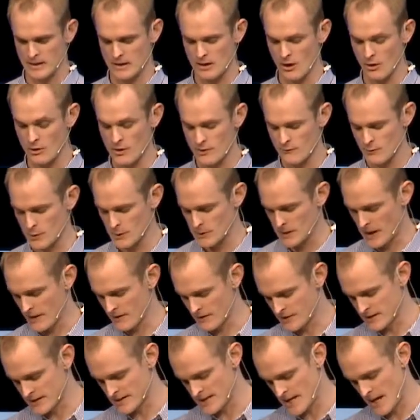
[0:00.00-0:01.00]
I'll give you
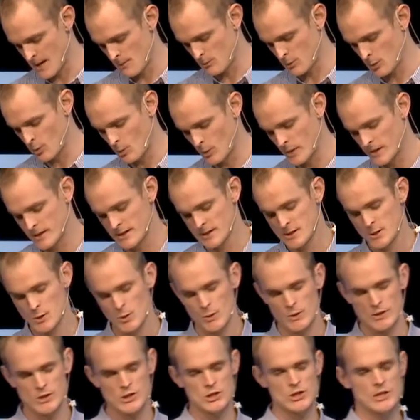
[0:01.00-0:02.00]
another example. When this
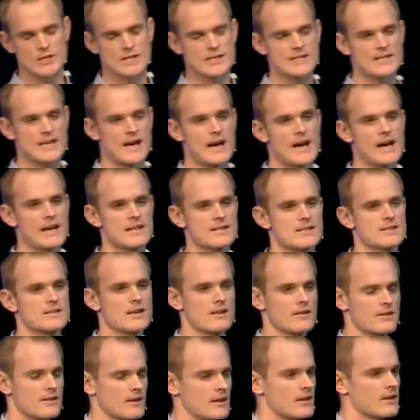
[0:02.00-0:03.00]
question is asked,
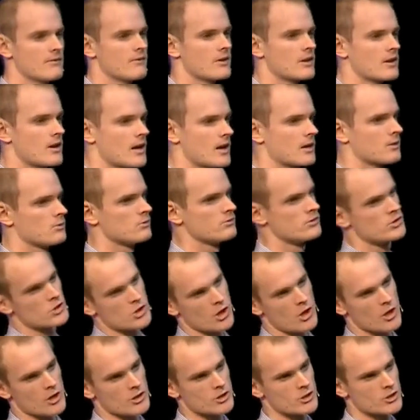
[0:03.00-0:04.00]
I think of a guy called
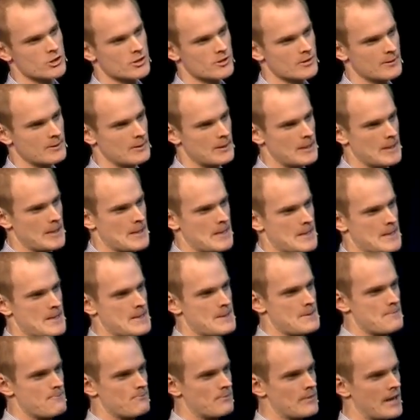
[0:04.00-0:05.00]
Josh.
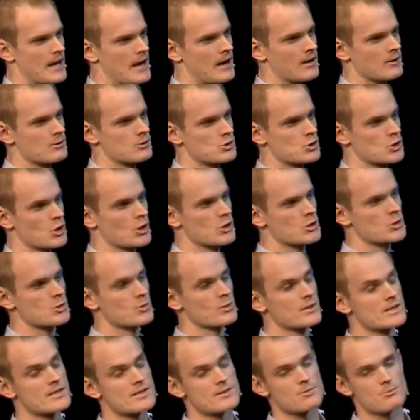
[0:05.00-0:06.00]
Now, Josh
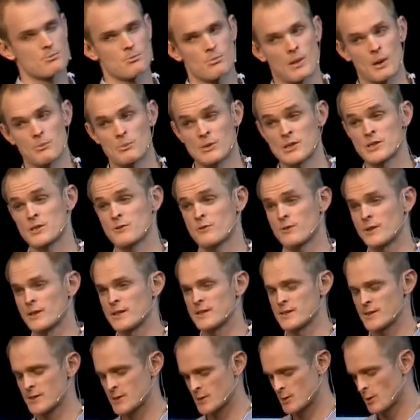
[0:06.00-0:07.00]
was my best friend
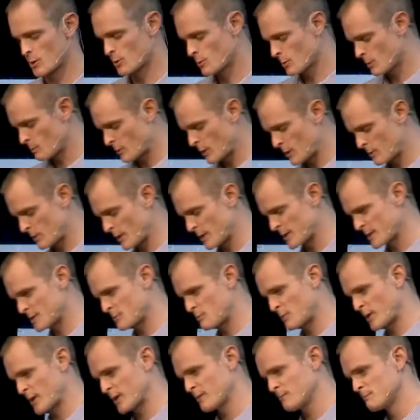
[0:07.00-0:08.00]
at school when we were about this
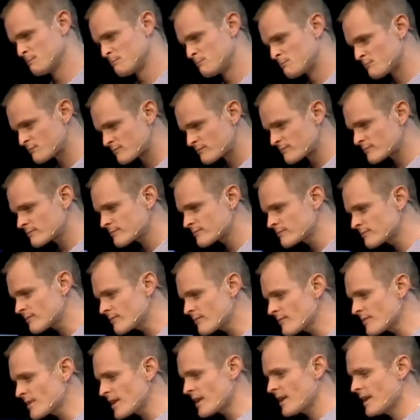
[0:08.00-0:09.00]
big.
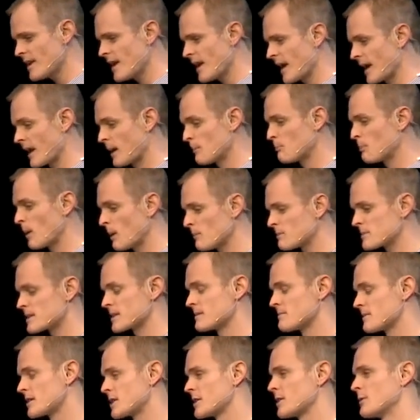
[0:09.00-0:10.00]
And I bumped
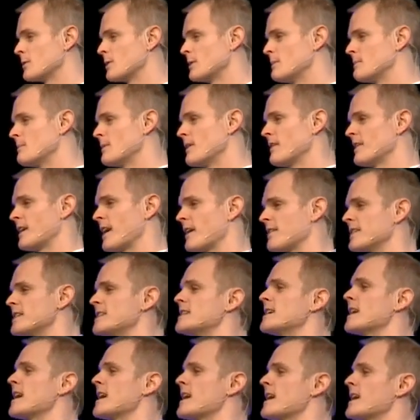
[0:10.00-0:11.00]
into him the other
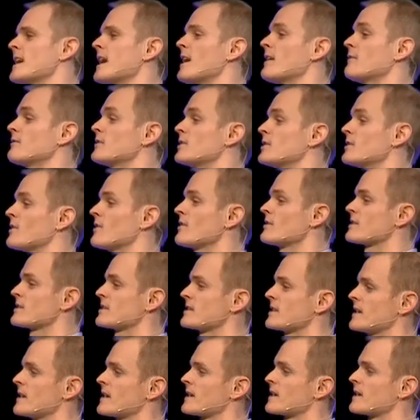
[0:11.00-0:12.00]
day after not
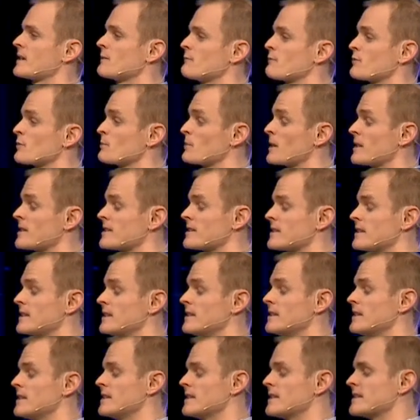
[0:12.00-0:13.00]
seeing him for about
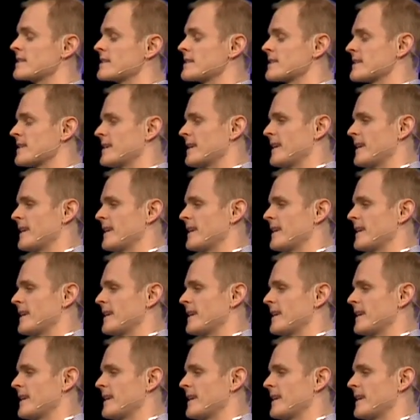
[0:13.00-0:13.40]
10 years.